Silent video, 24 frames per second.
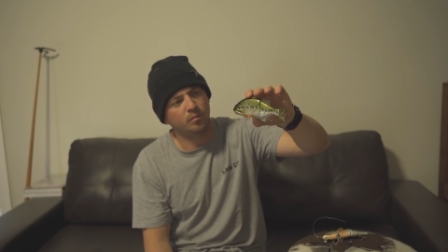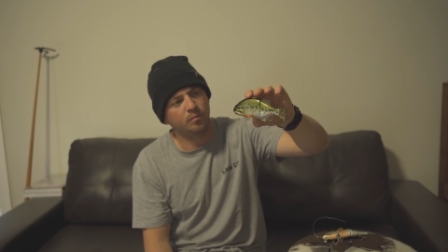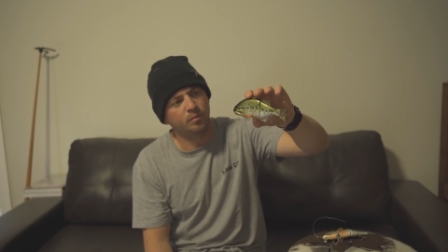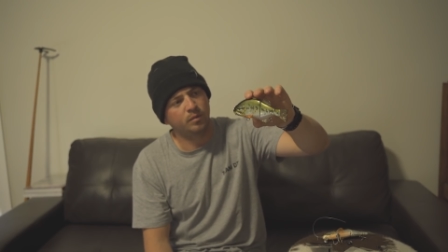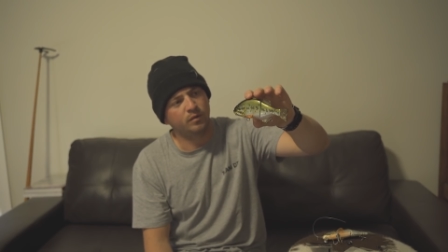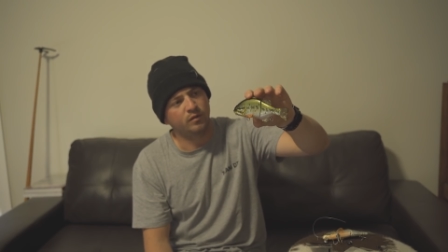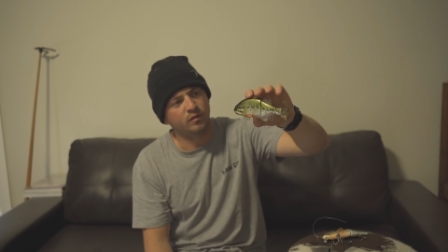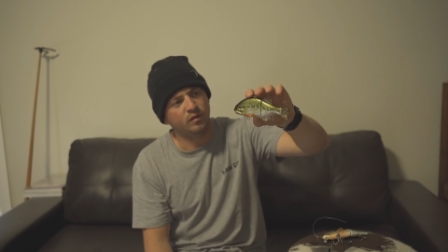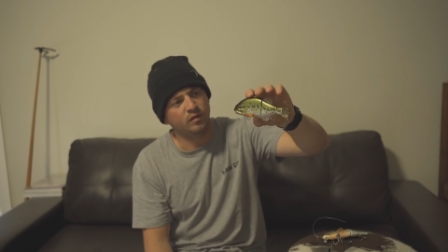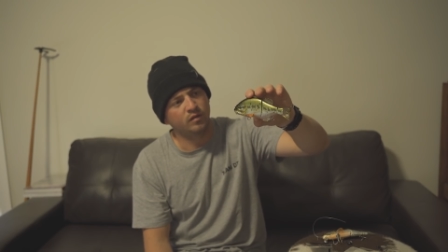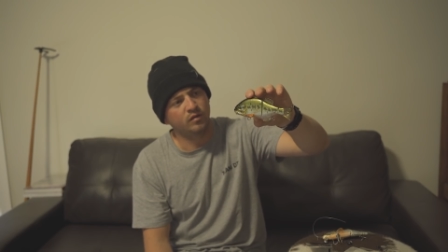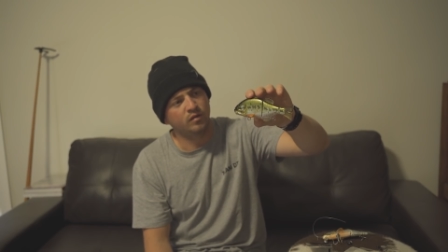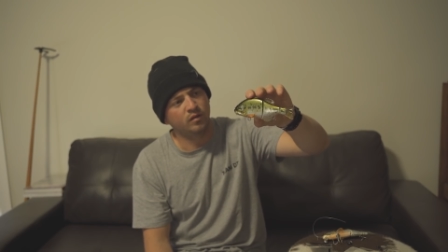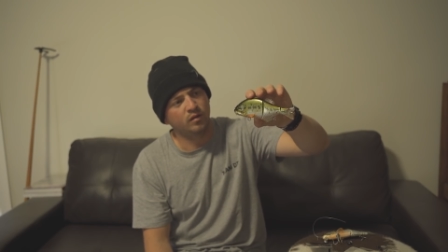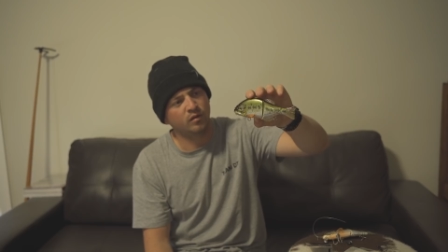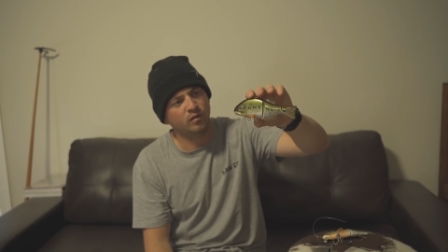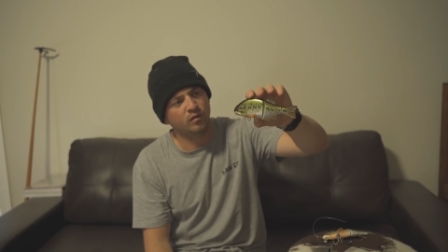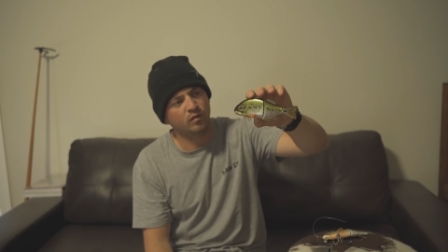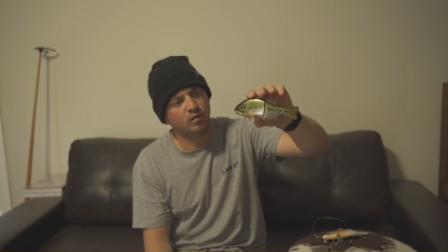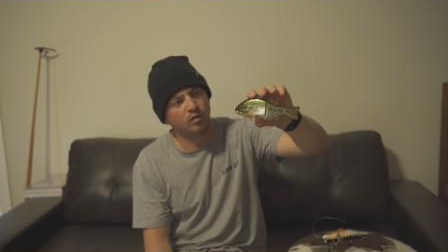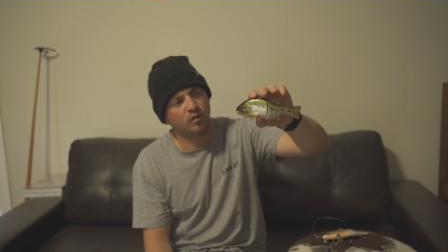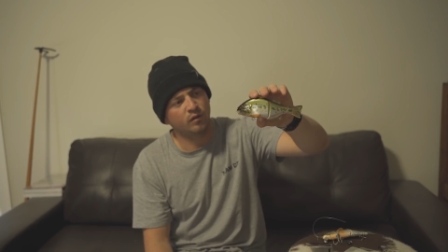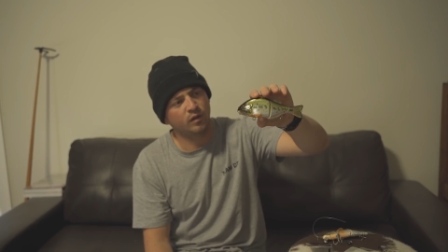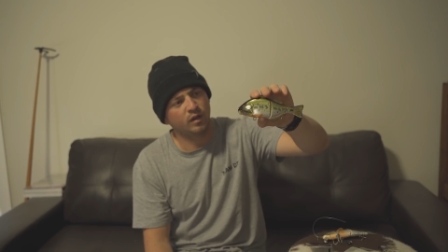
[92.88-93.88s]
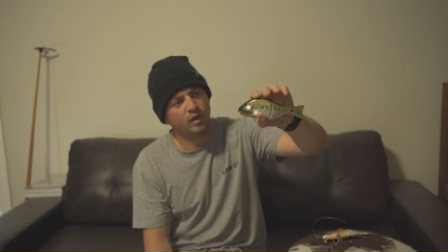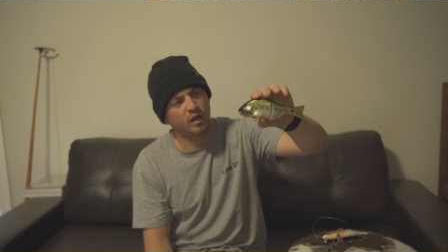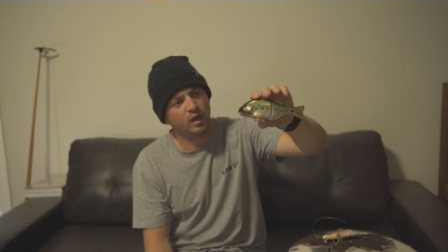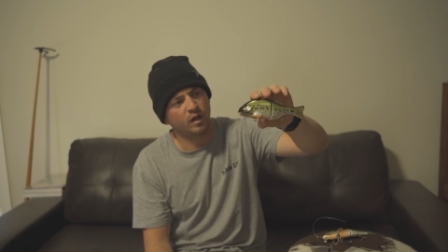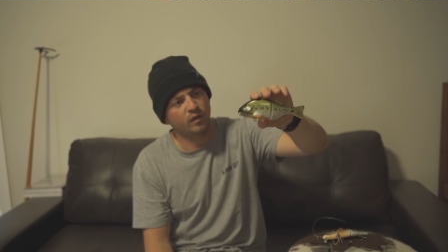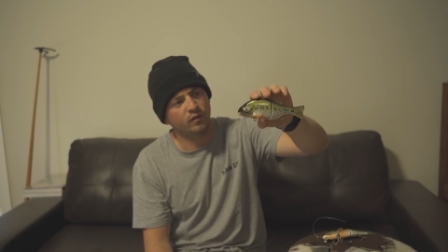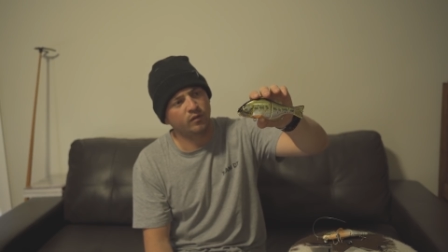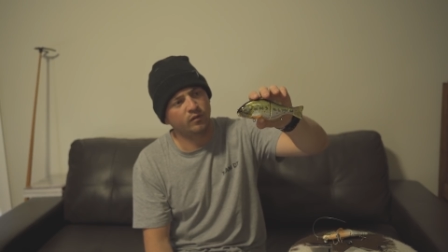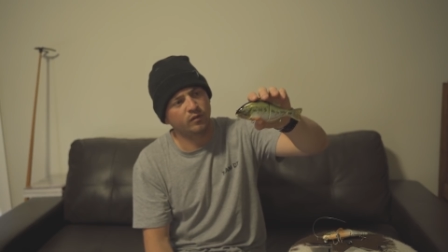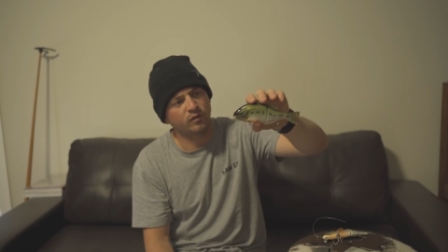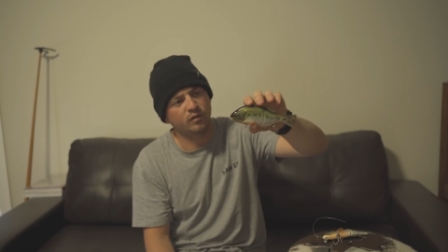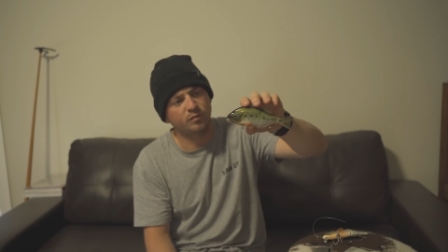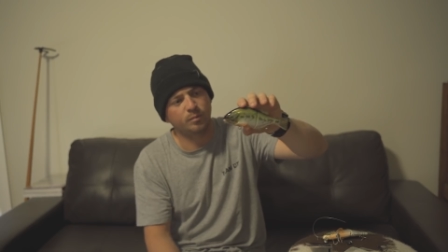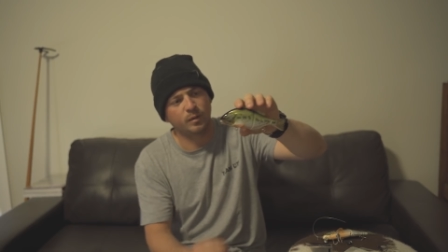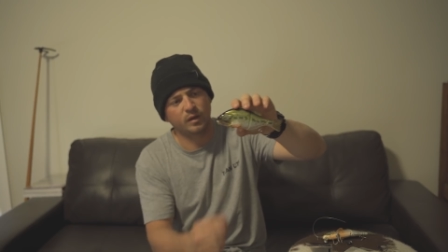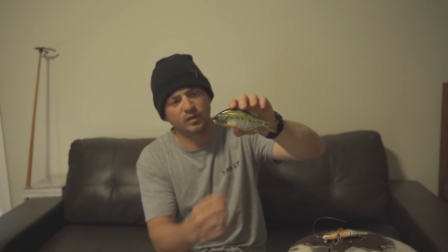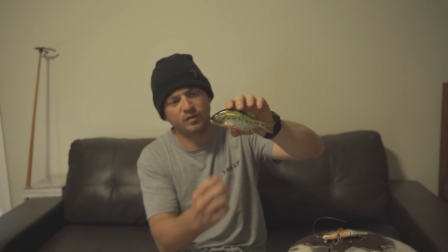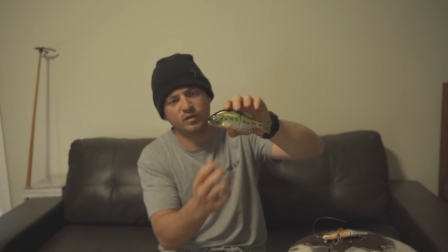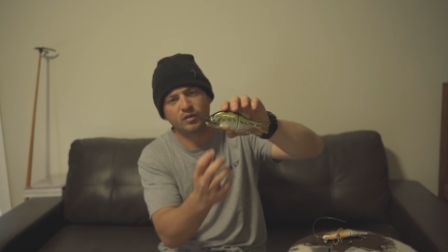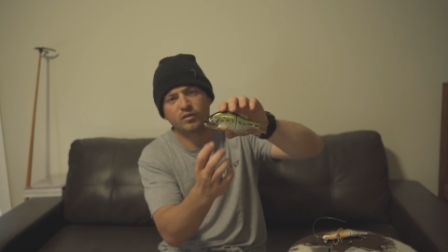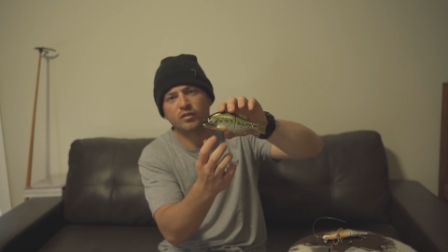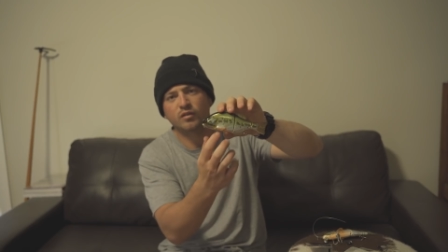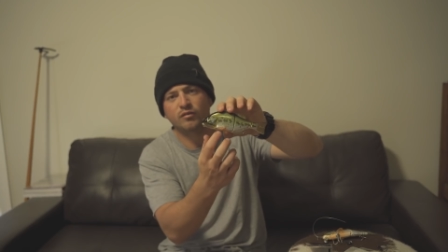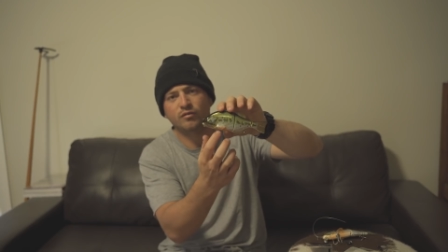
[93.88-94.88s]
position on the Gantarels,
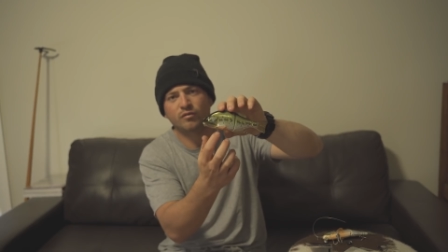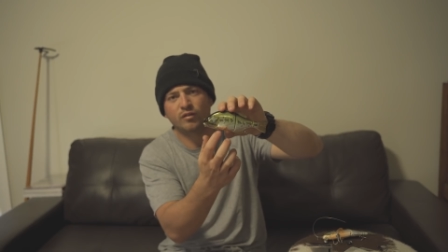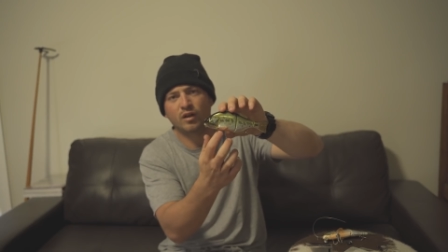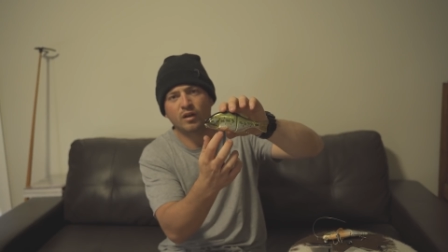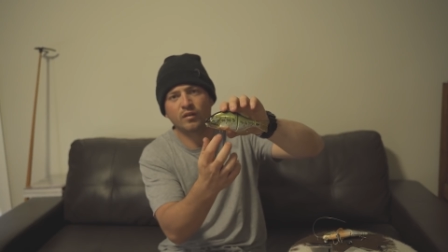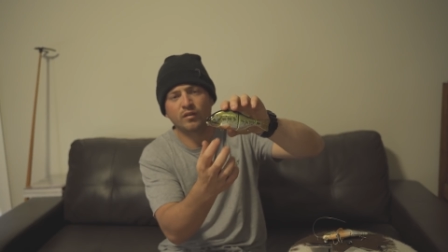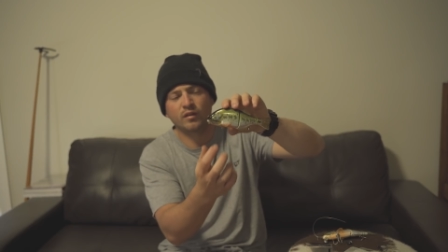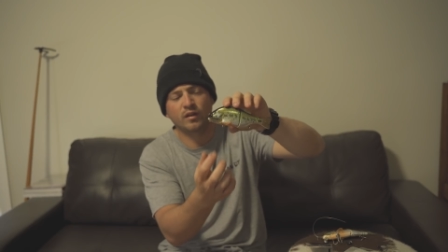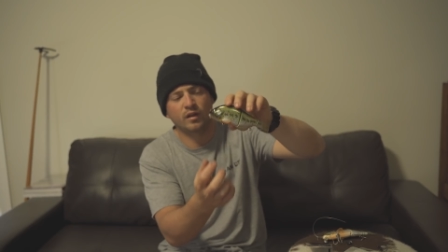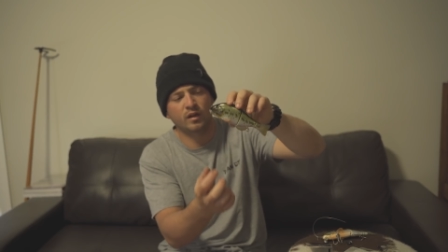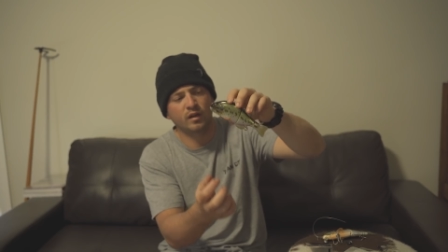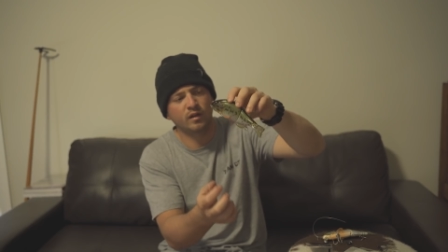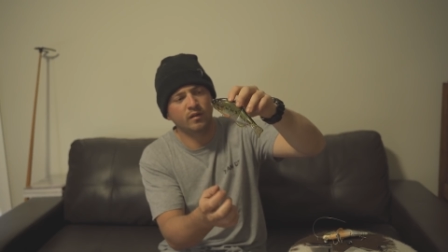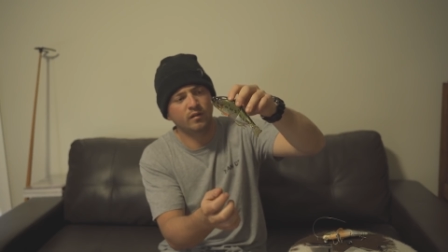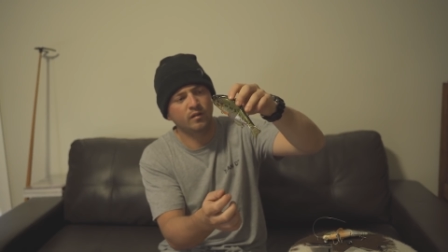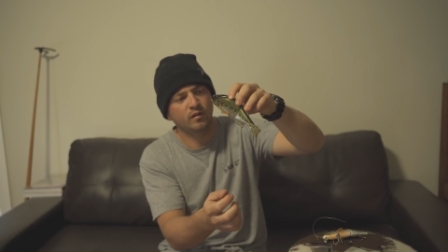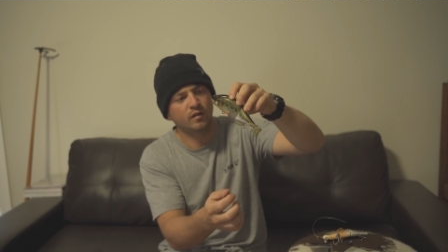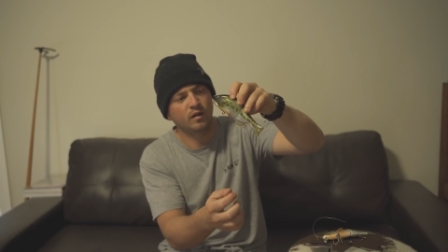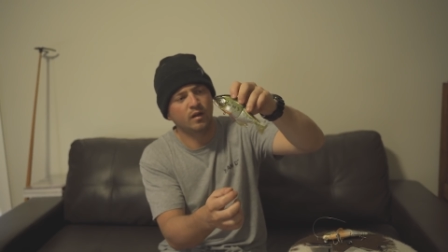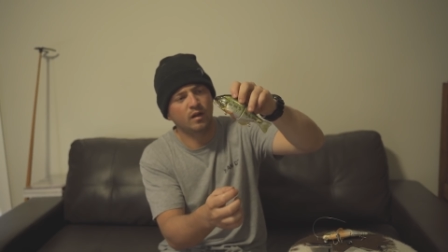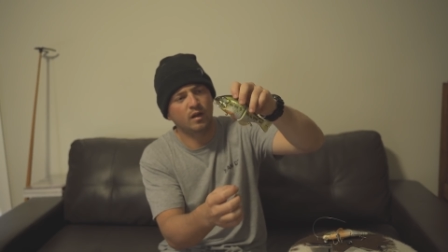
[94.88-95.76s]
especially on the front there,